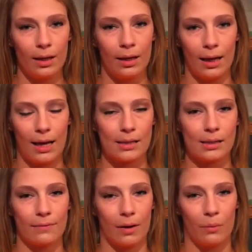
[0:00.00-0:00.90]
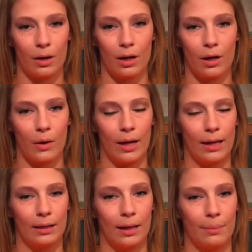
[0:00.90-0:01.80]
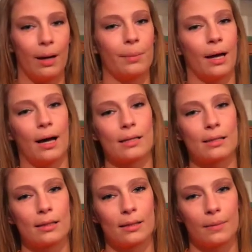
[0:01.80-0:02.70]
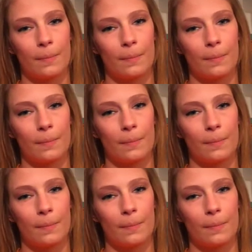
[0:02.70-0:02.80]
he asked if I wanted to go ahead and get baptized.